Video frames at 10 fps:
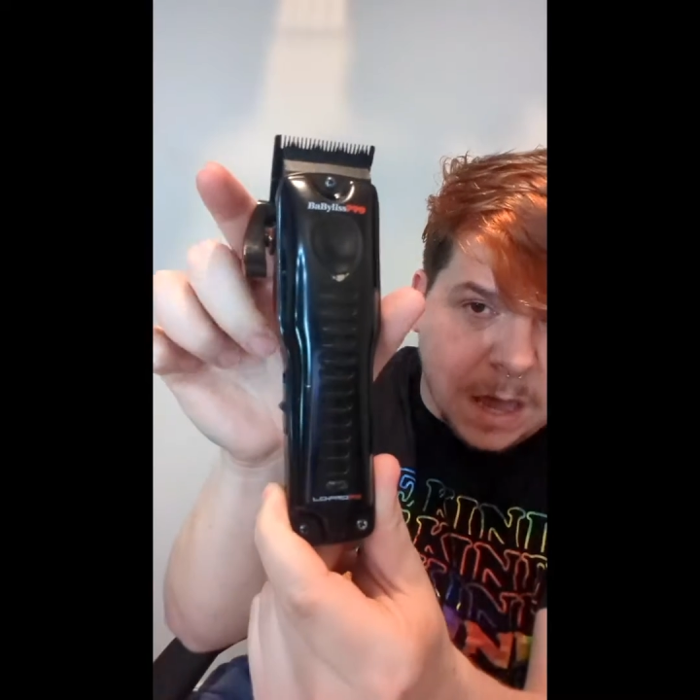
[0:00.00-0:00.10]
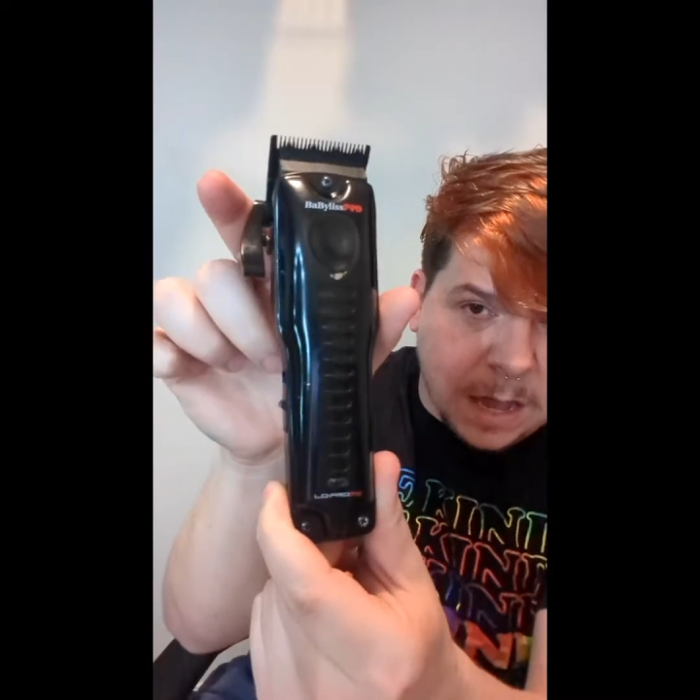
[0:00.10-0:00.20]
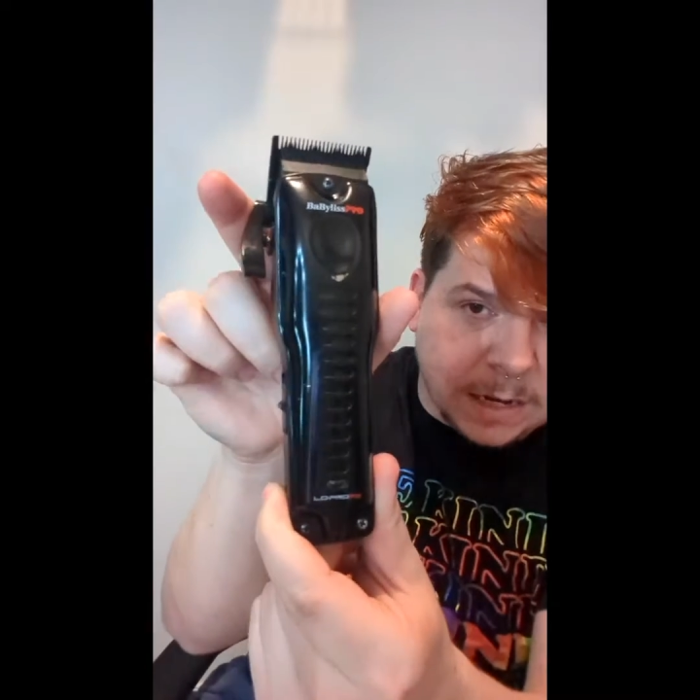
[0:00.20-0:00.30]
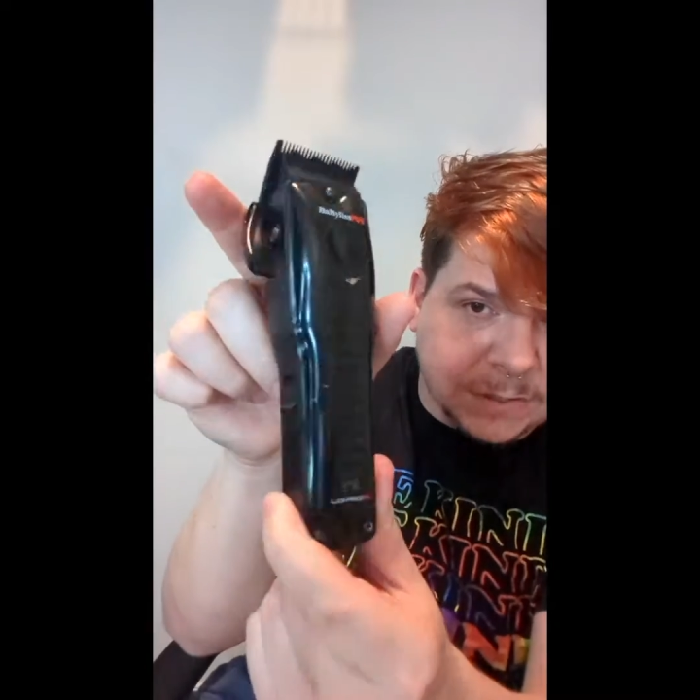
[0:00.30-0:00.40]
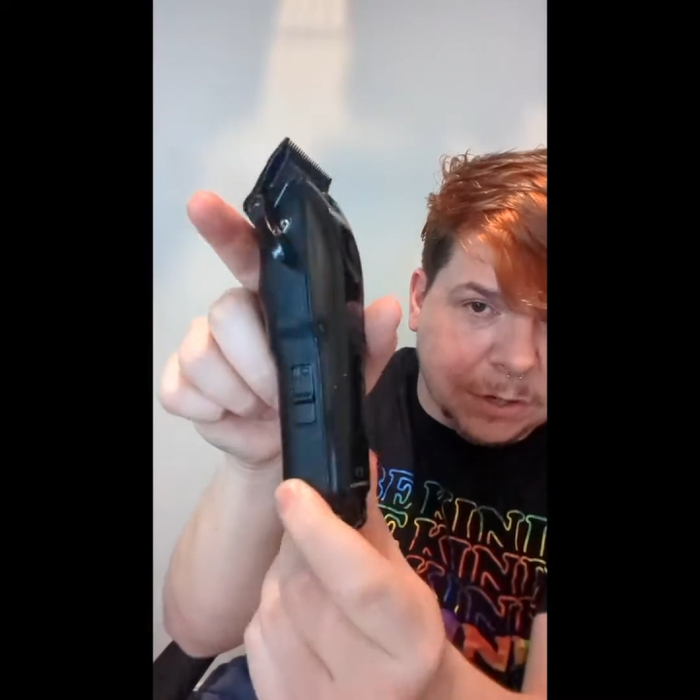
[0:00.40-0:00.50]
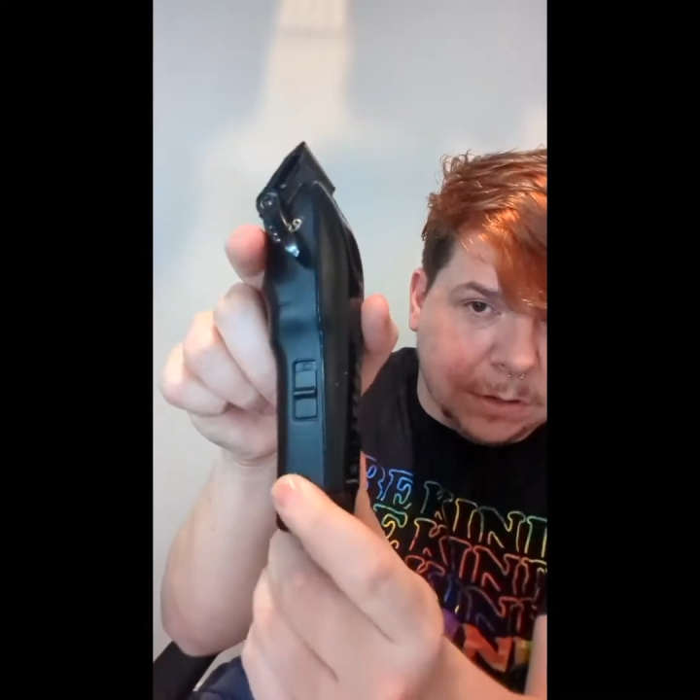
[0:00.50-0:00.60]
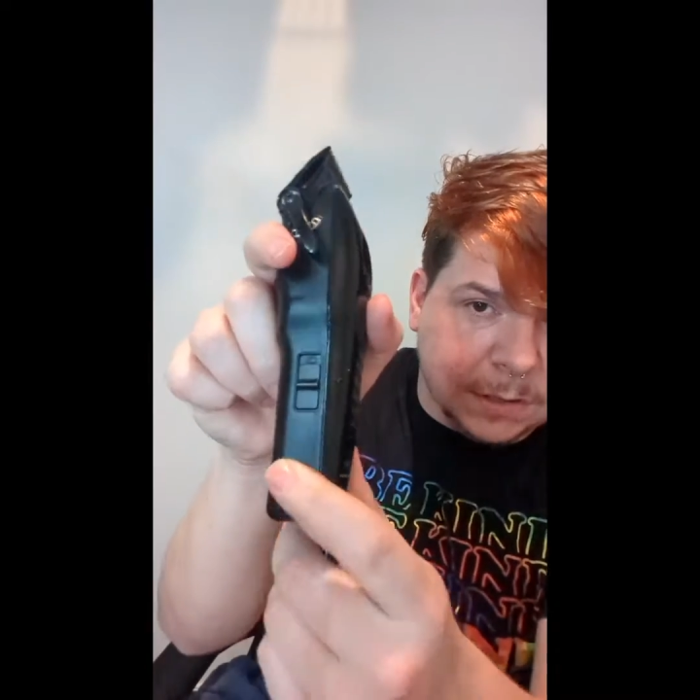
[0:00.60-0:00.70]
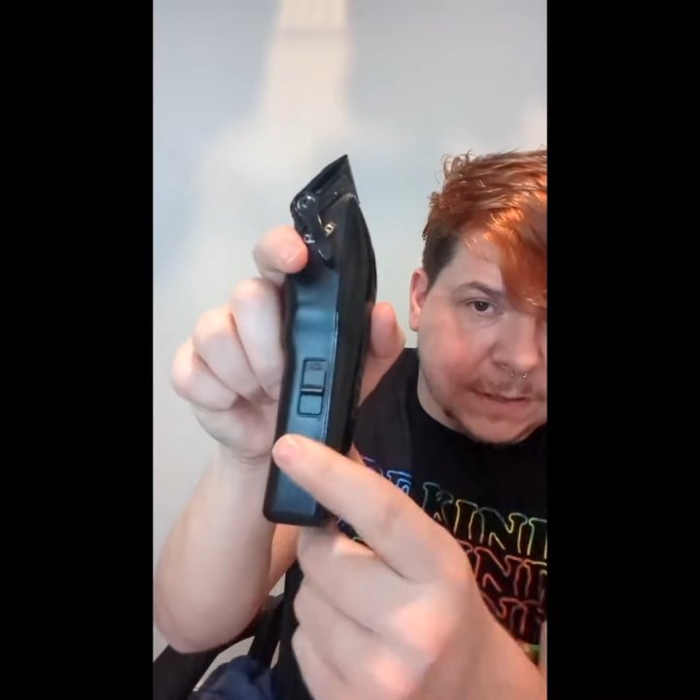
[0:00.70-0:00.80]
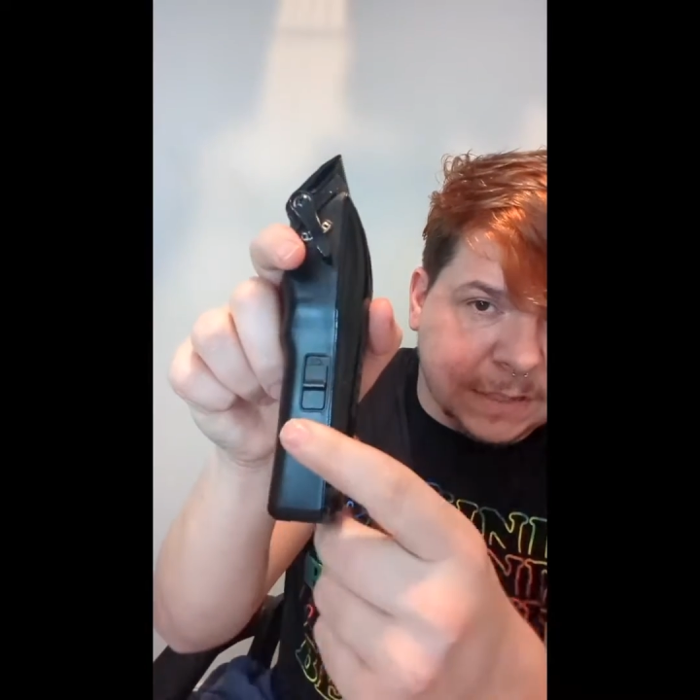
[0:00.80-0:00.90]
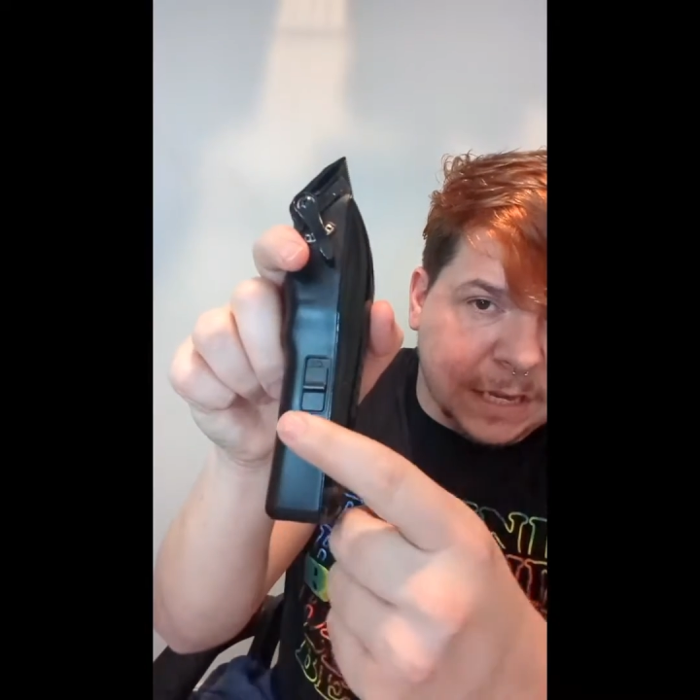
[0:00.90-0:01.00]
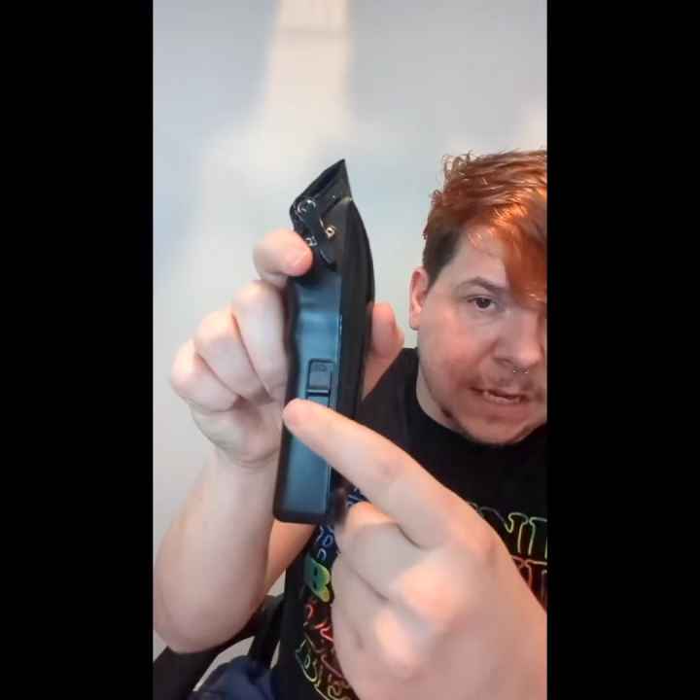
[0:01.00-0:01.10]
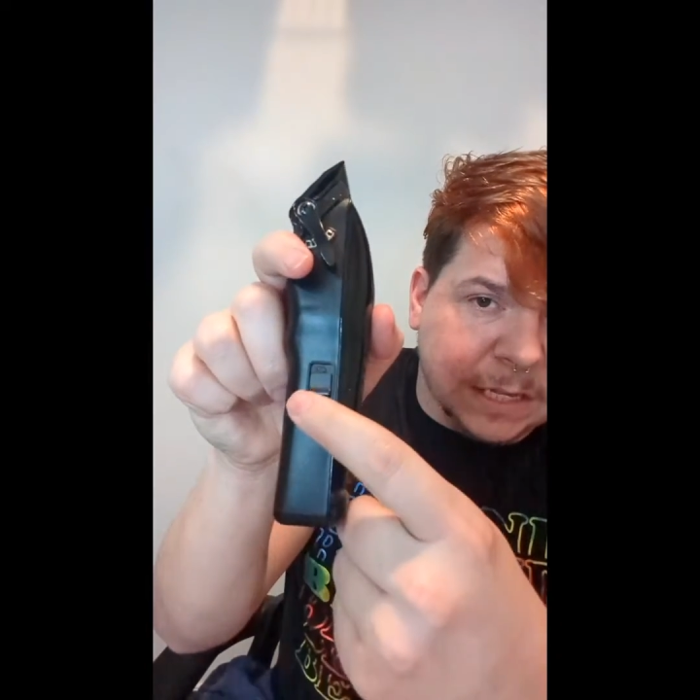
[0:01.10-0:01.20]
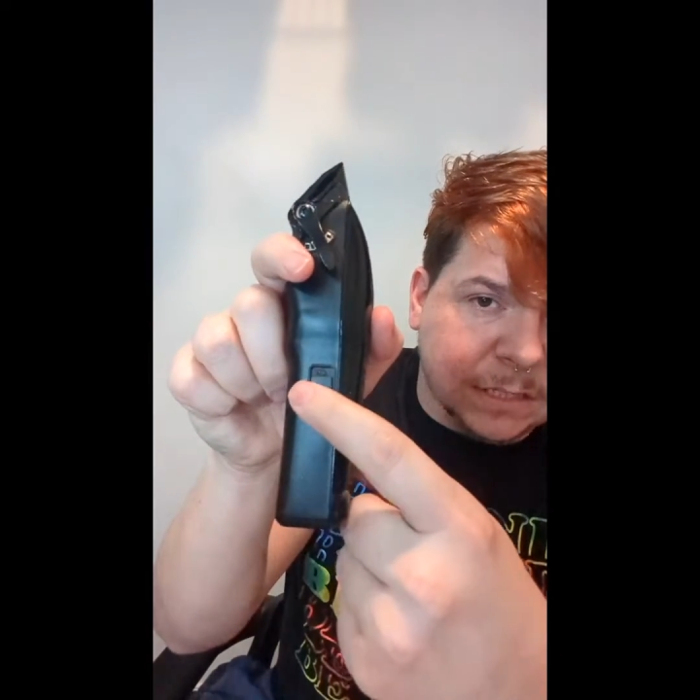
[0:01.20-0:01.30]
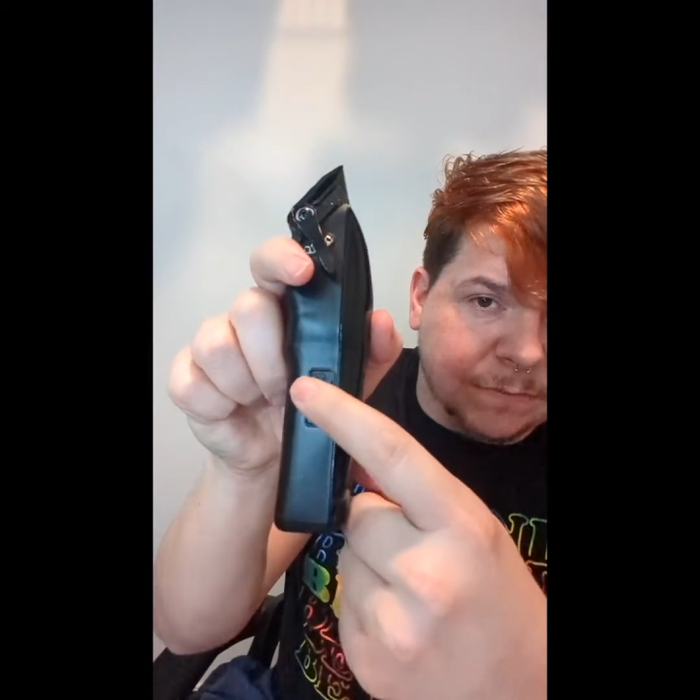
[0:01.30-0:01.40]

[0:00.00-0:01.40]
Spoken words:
and as you can see, it's